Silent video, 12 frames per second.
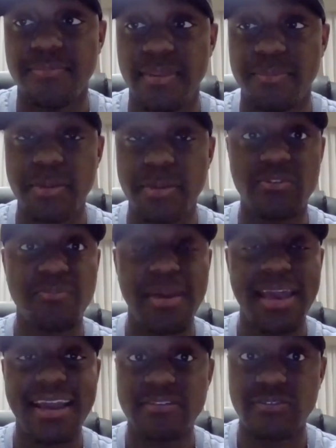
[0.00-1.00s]
members
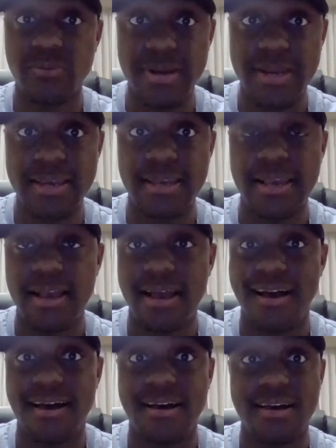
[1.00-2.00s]
pass away.
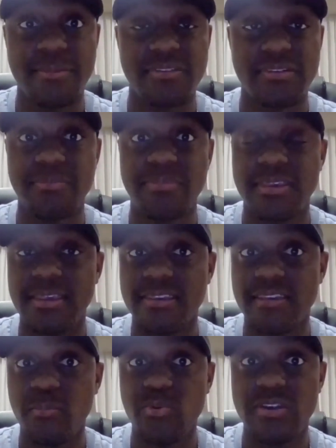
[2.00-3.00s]

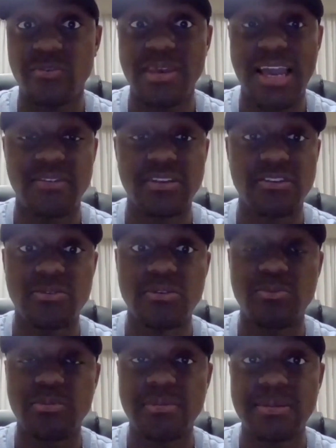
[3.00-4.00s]
Some weeks we having 2 to
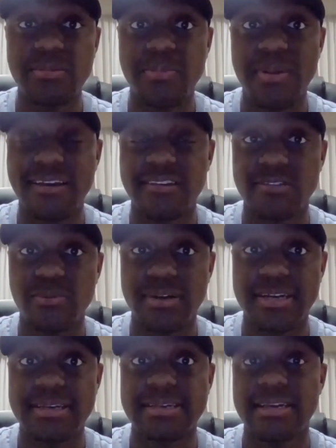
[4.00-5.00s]
3 people passing
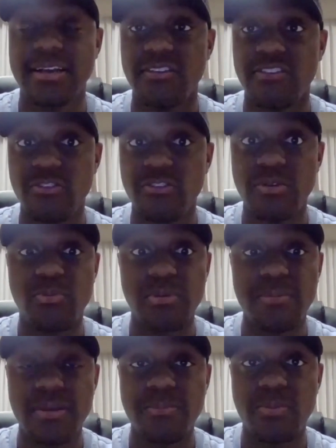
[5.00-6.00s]
away, 2 to
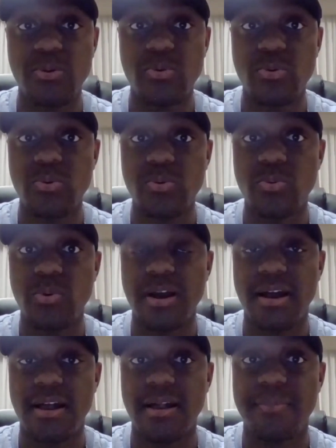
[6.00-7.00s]
3 people who
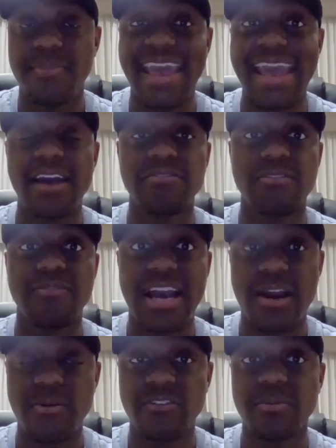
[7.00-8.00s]
have the
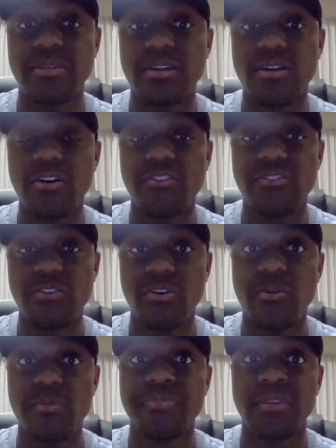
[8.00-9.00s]
virus, but then
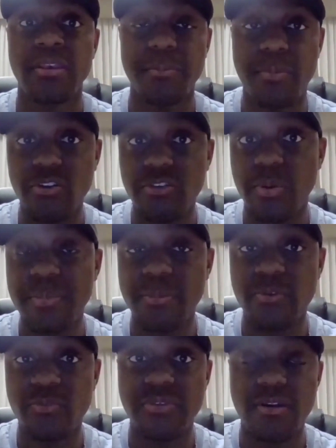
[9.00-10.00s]
also multiple
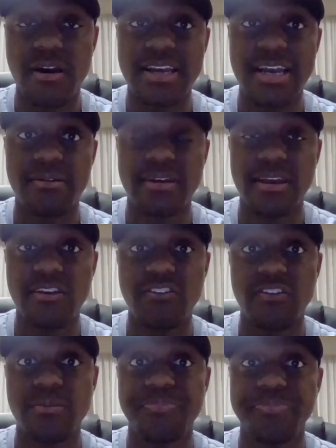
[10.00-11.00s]
members within our
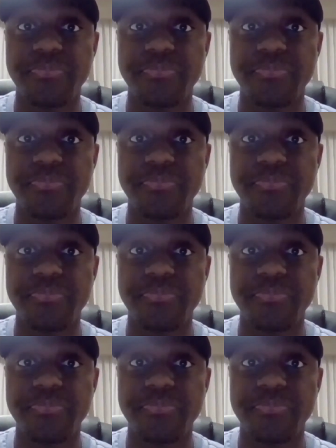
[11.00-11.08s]
congregation